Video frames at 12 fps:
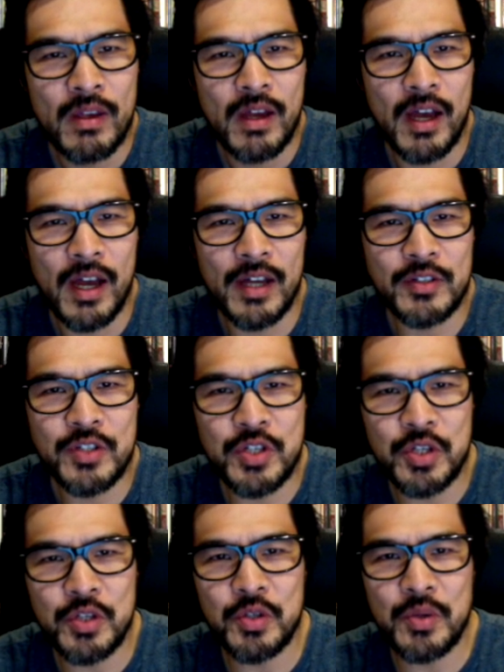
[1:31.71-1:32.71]

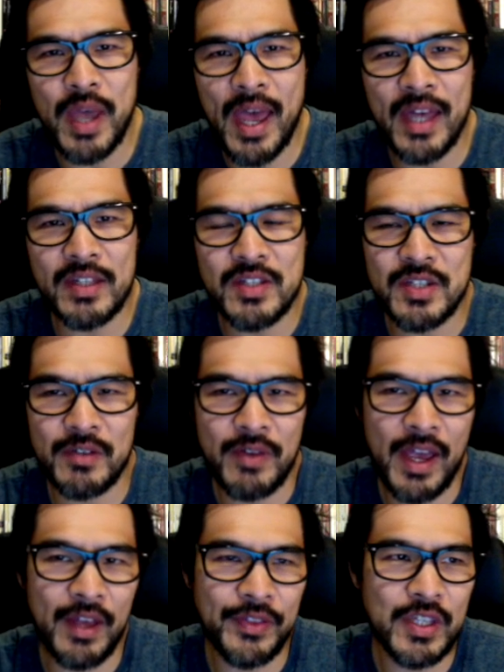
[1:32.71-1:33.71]
2 ends of
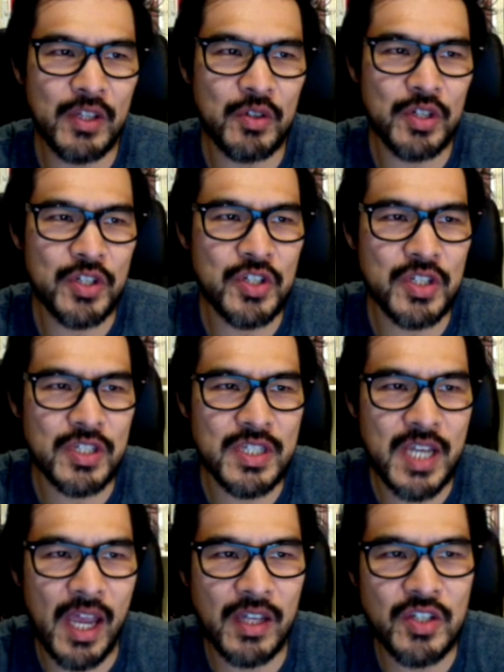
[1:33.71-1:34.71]
healthy Christian
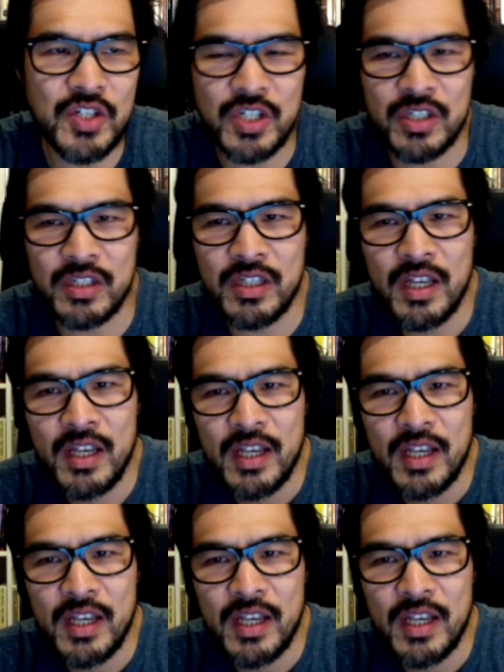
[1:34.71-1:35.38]
tension